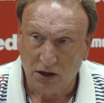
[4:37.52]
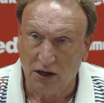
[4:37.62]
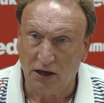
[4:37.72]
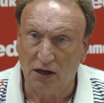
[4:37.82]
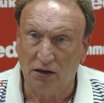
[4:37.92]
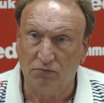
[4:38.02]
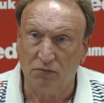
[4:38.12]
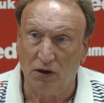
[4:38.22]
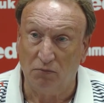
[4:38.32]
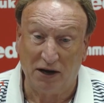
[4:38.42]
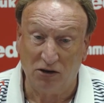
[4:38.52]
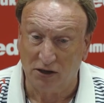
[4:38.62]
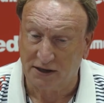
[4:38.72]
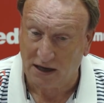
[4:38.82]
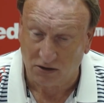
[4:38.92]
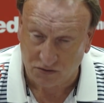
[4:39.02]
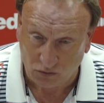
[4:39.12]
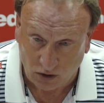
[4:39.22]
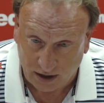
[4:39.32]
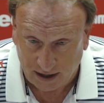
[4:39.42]
Um, and by all accounts,
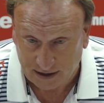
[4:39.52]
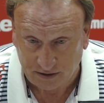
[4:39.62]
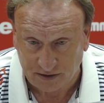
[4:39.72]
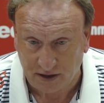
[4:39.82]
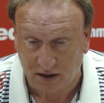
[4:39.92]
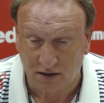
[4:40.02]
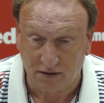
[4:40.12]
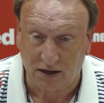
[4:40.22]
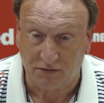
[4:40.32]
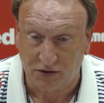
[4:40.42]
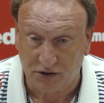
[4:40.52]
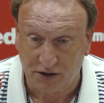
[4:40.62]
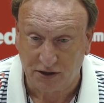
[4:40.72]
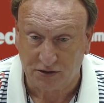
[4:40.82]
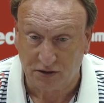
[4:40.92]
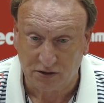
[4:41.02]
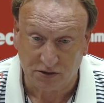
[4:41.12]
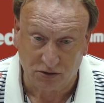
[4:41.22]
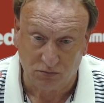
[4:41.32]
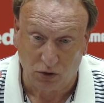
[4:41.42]
from what I can tell, I've heard, he's a, he's
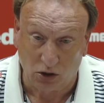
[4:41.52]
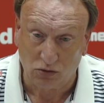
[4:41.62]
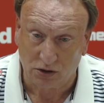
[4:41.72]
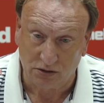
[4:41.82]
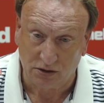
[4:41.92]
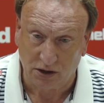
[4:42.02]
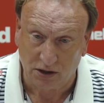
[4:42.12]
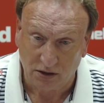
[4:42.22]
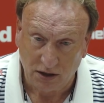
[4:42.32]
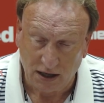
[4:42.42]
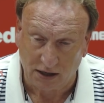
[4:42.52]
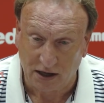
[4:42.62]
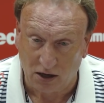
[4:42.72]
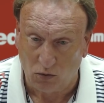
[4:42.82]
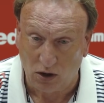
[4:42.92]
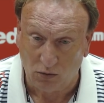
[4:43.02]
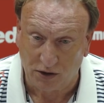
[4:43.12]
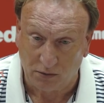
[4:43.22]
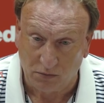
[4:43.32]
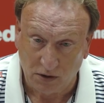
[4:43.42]
a good bloke, and uh, I'll get on well
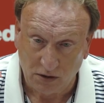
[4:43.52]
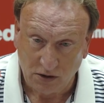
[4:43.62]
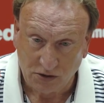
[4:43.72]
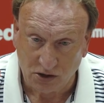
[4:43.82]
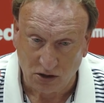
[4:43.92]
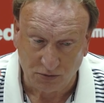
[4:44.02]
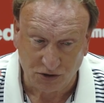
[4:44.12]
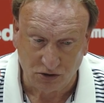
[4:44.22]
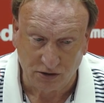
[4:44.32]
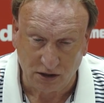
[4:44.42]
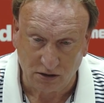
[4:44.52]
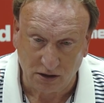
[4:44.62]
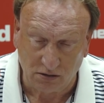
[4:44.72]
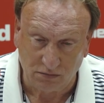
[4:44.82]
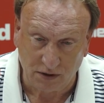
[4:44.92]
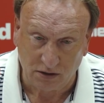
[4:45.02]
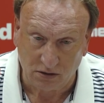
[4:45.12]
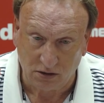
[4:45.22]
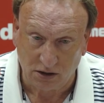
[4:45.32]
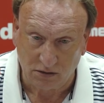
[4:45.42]
with him. So I'm sure he'll he'll
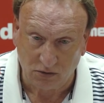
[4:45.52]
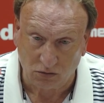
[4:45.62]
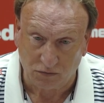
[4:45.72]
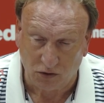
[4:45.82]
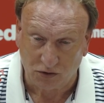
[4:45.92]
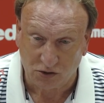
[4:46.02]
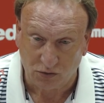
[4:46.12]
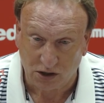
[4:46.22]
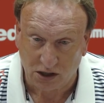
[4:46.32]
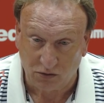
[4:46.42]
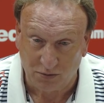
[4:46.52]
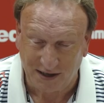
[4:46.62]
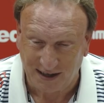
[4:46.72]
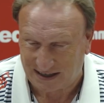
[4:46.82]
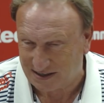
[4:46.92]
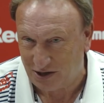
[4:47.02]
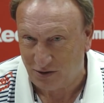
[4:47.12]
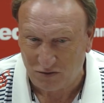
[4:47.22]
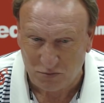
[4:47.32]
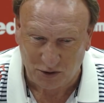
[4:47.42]
he'll uh, look forward to working with me. Yes, I
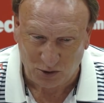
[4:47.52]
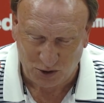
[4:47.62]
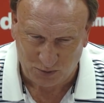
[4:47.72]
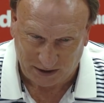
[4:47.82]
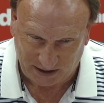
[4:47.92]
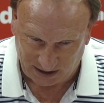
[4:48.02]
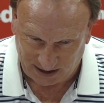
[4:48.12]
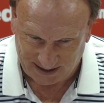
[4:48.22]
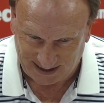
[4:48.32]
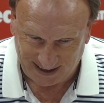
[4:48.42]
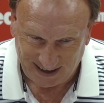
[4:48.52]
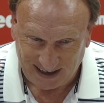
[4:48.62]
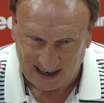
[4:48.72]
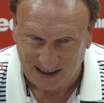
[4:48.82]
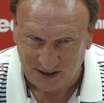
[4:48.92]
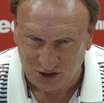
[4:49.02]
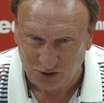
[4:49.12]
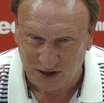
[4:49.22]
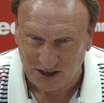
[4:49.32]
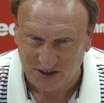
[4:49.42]
know everybody will be speculating. I had a
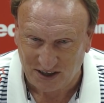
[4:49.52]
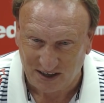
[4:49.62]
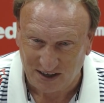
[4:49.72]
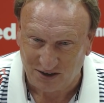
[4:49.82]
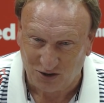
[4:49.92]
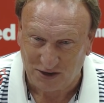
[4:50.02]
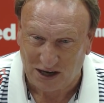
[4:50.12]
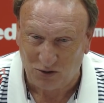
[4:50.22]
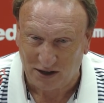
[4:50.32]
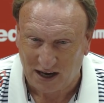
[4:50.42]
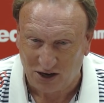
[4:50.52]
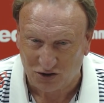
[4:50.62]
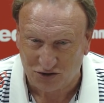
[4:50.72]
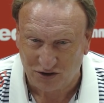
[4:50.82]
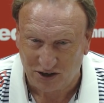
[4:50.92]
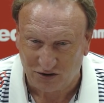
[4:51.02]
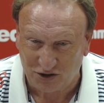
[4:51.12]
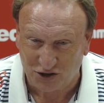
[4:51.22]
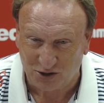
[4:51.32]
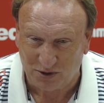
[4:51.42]
joke yesterday that no doubt we'll get an Austrian or a
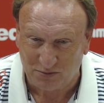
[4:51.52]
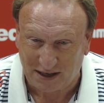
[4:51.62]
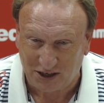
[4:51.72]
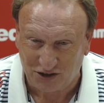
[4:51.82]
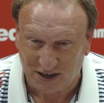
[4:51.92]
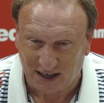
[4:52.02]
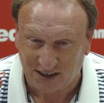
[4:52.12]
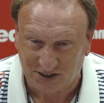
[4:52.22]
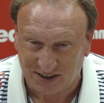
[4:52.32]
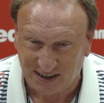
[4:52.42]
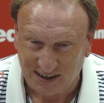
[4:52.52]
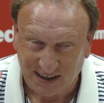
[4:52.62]
German manager next.